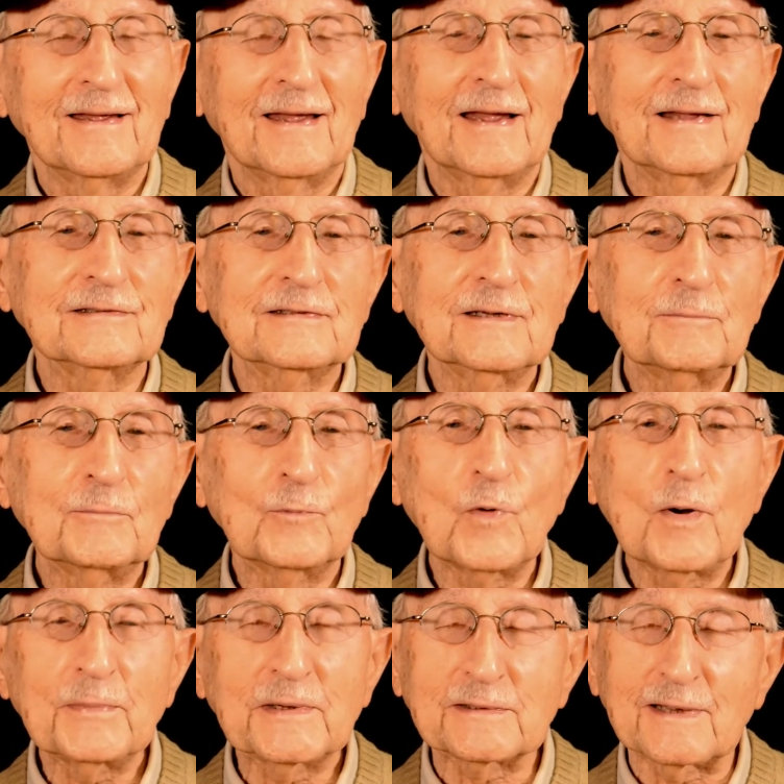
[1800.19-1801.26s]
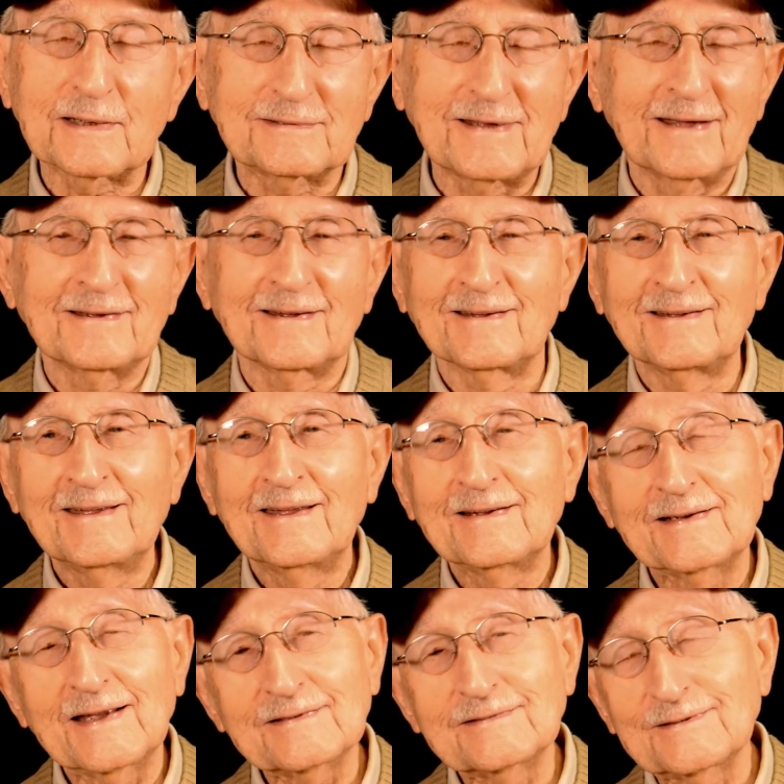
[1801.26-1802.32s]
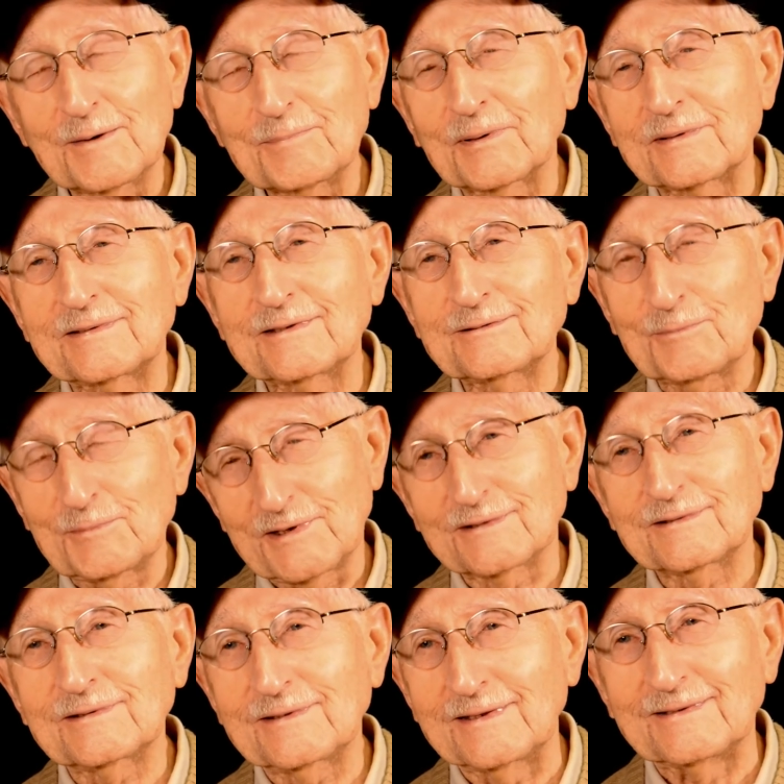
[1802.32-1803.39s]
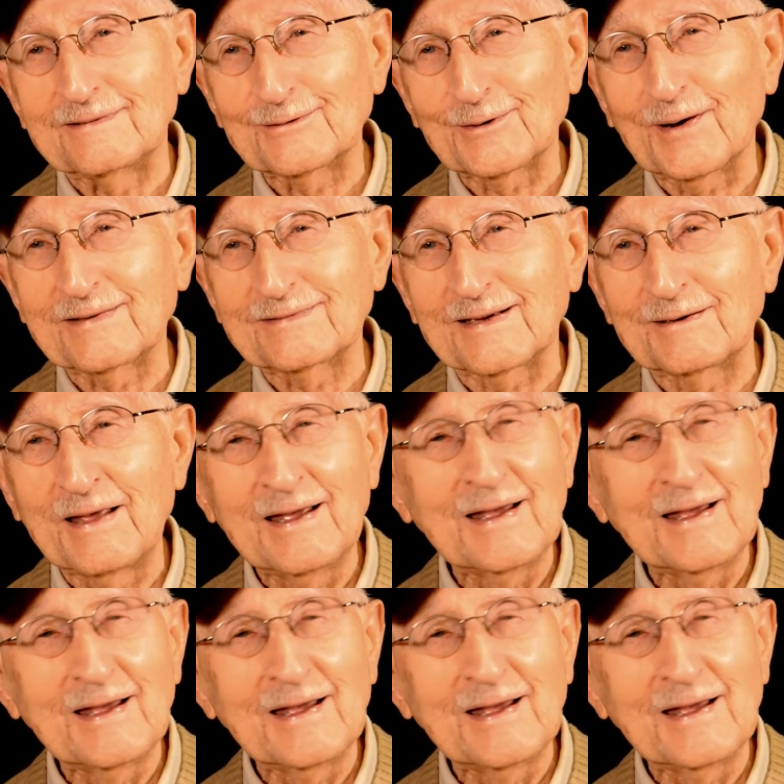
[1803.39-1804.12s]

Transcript: and some woman gets up and gives me a seat. So I said